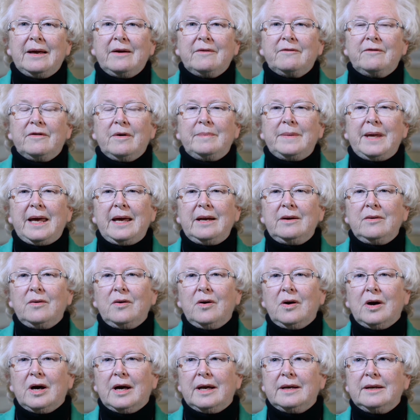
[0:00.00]
From then
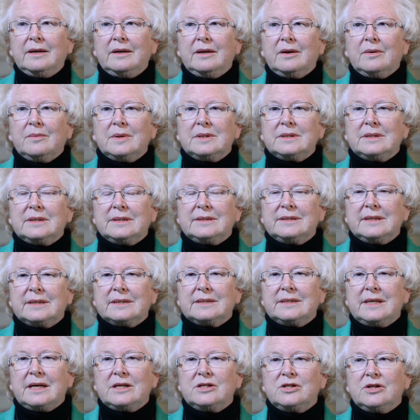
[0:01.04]
on, there was a
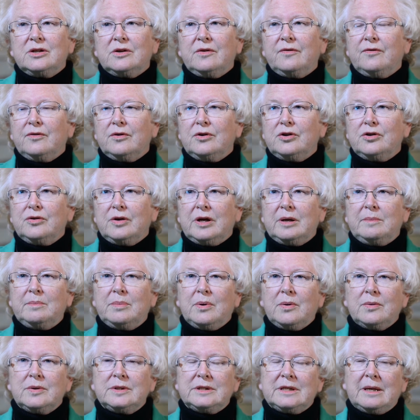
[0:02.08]
succession of fur trade
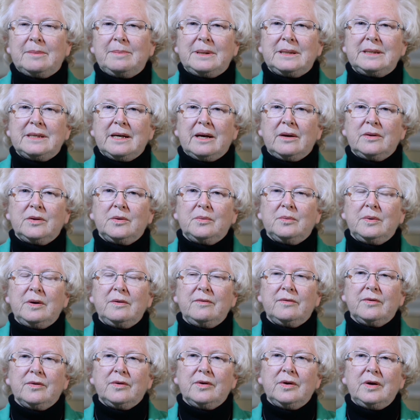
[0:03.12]
posts up and down the
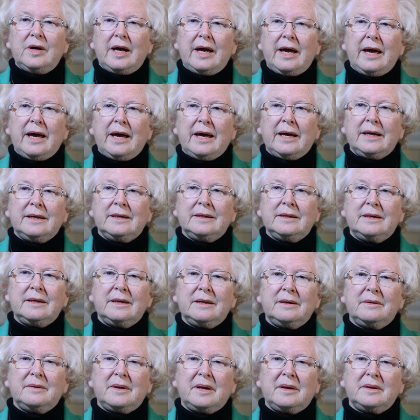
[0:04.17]
river,
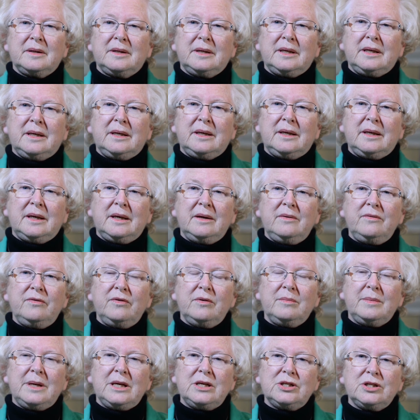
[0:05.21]
and the
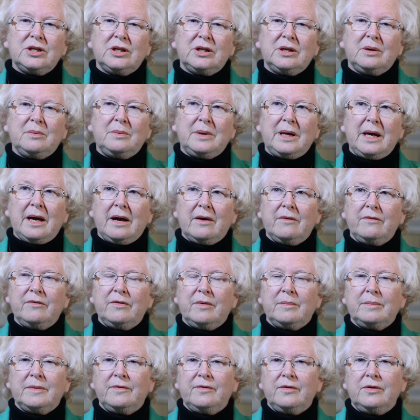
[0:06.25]
information that we have
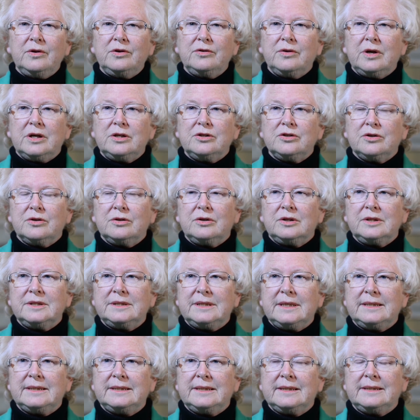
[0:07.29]
from the fur trade journals
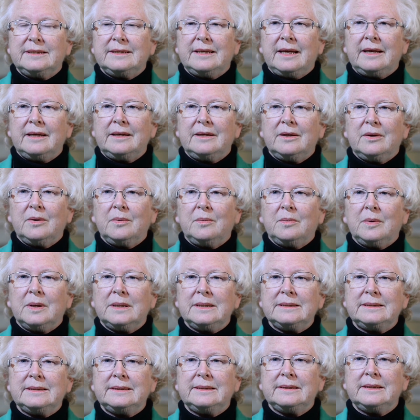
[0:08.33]
is that there
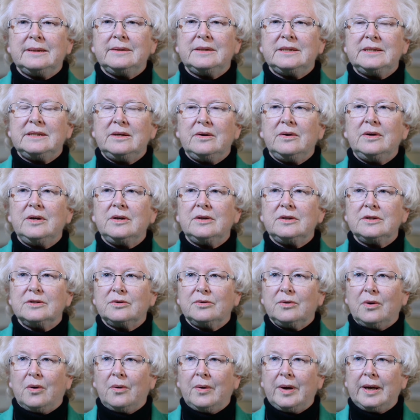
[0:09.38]
was cereals
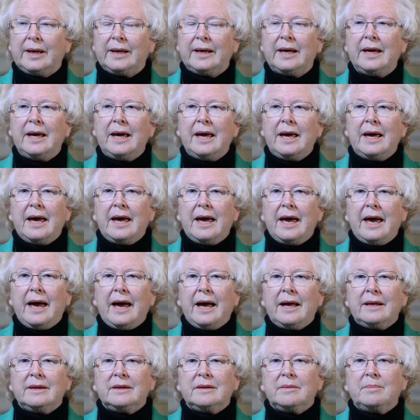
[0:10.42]
growing
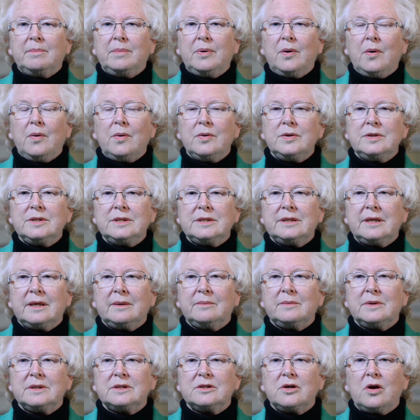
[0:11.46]
at the post
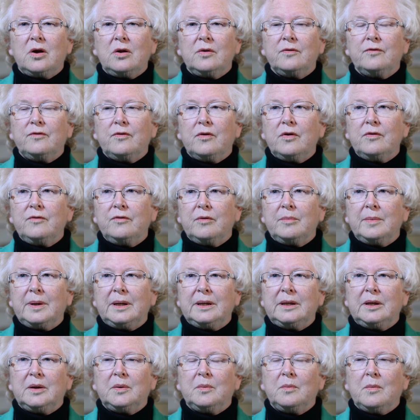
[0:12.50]
that was called Fort
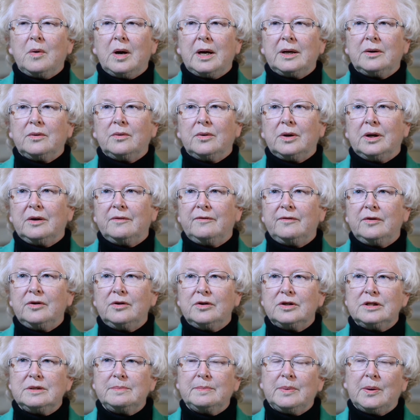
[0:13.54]
Vermilion 1, or
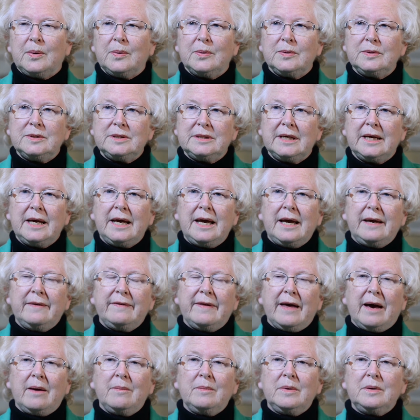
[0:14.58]
Lafleur's post.
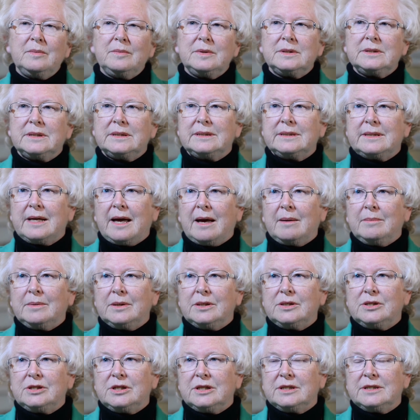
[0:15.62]
That one was
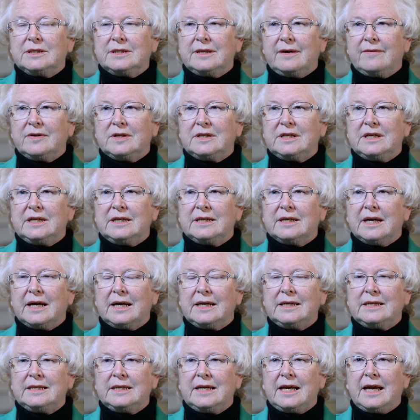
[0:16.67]
established in
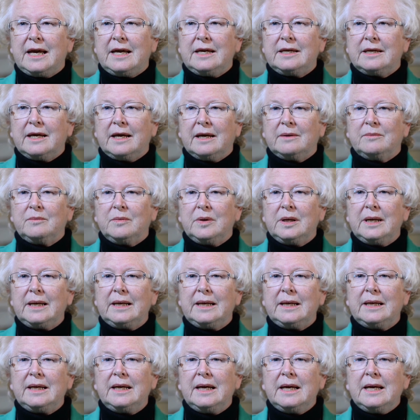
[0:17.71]
1798 and
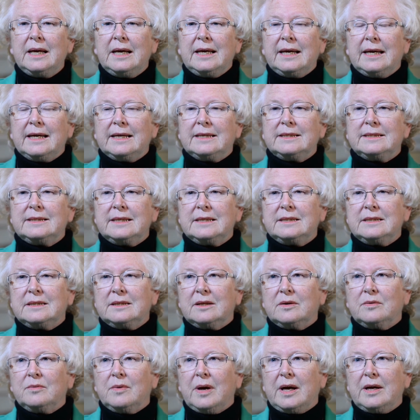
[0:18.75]
really
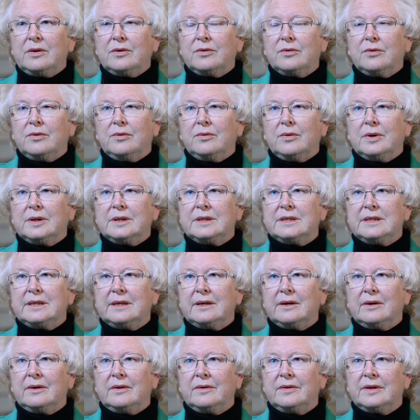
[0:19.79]
existed right through
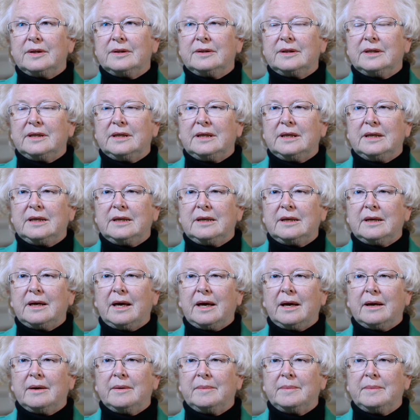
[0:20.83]
until the
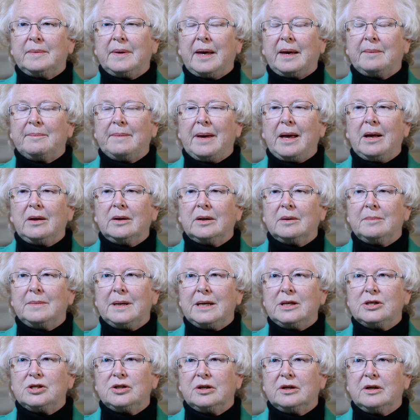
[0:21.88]

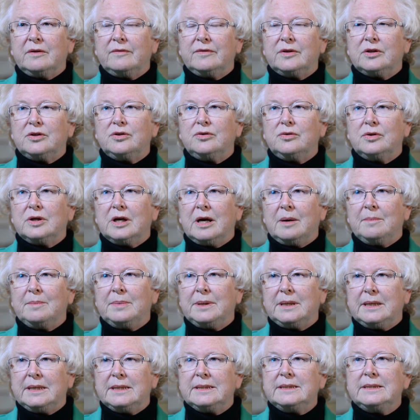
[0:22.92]
amalgamation of the two
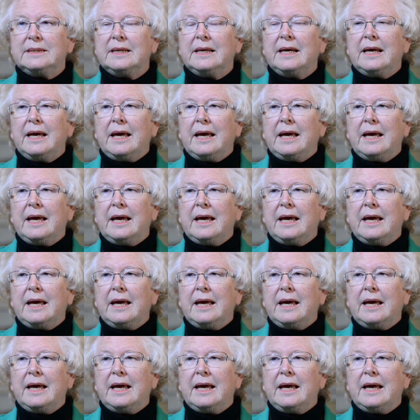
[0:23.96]
companies.